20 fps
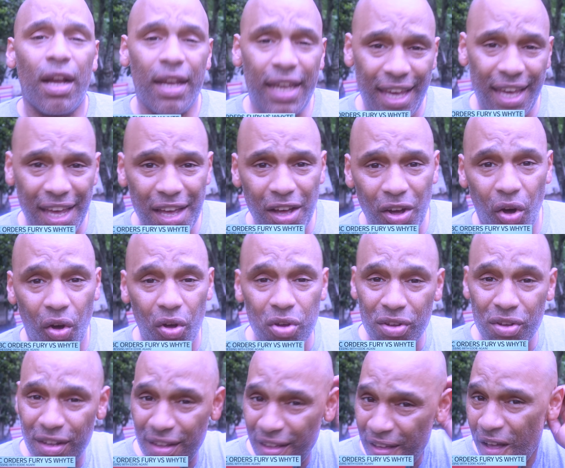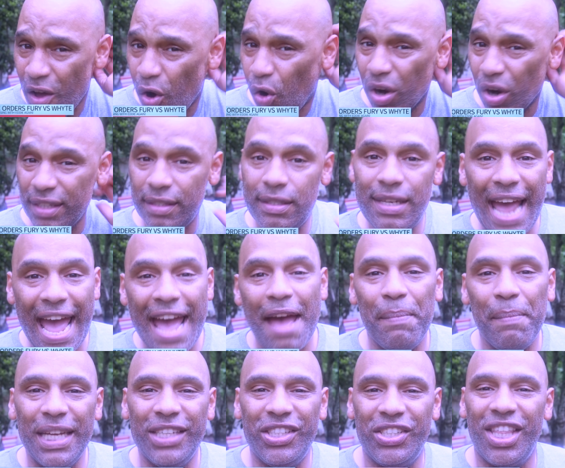kill or
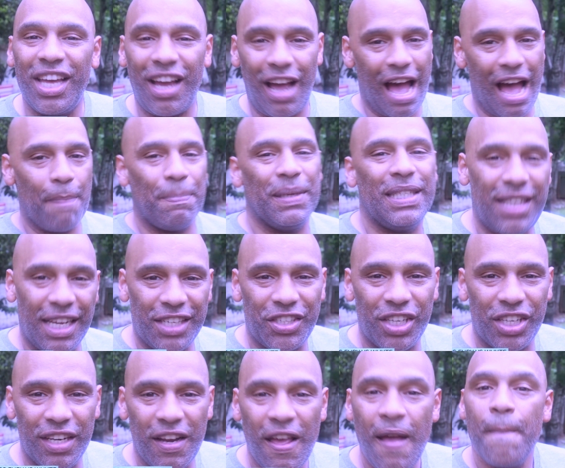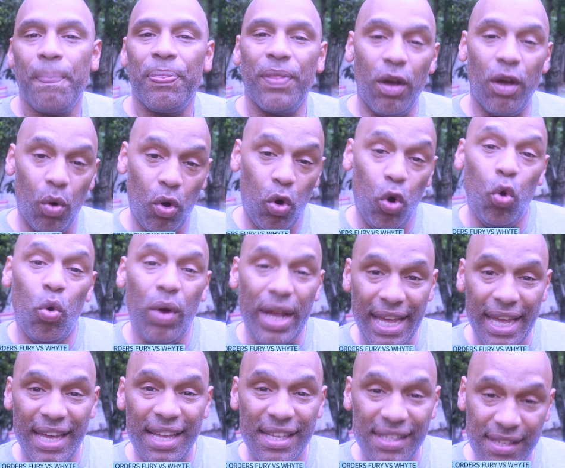damage the competition, who
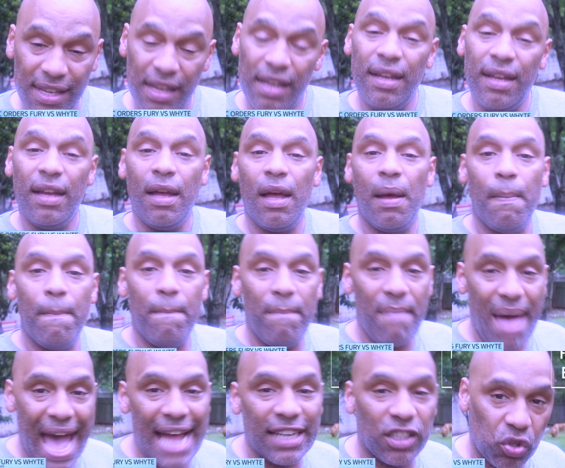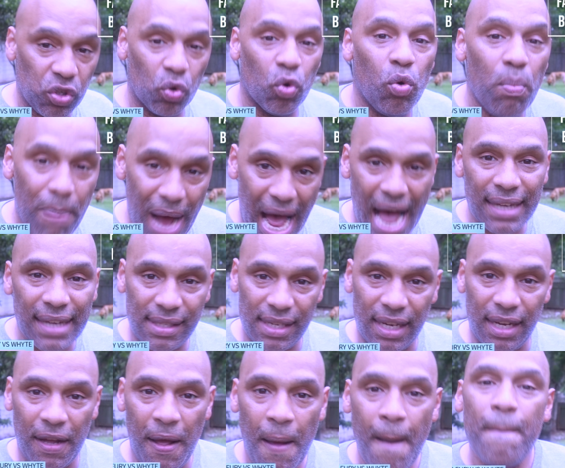is Matchroom
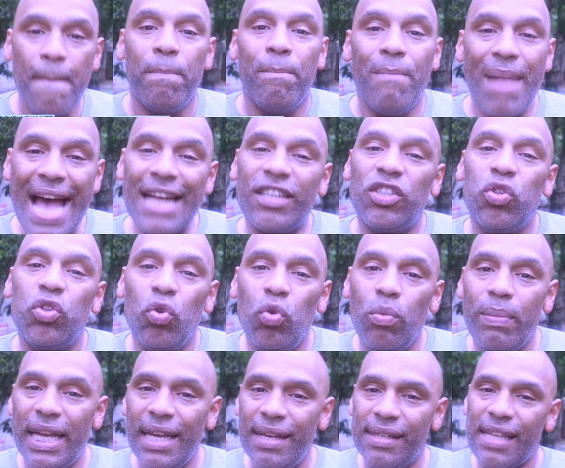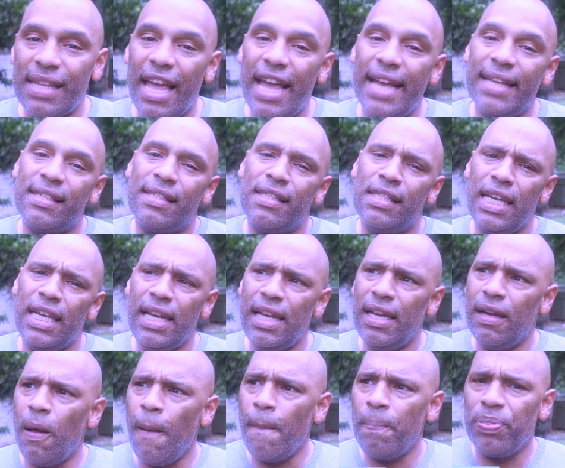Boxing. Matchroom is
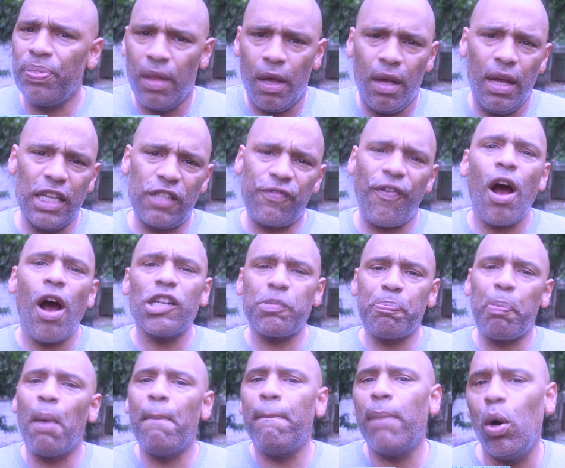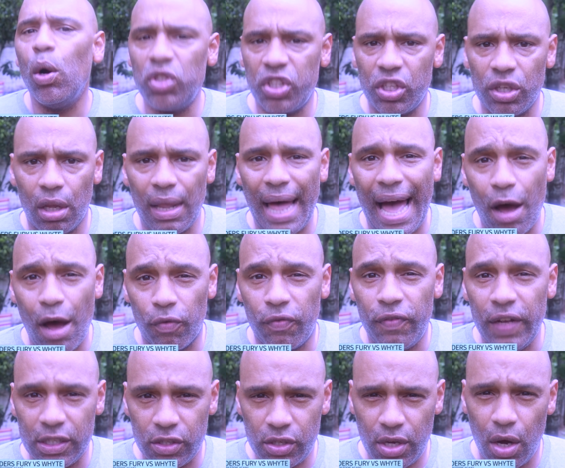the, as far as promotional
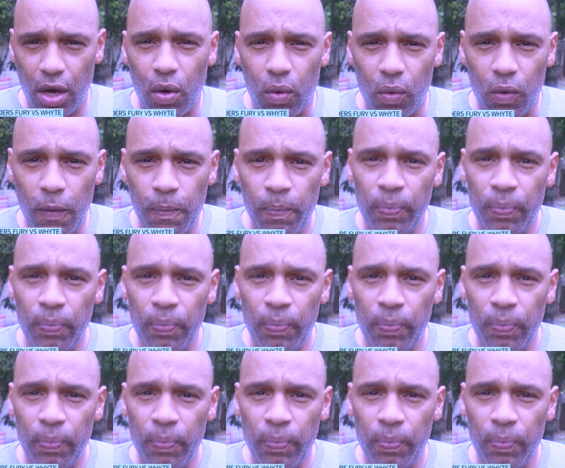outfits go,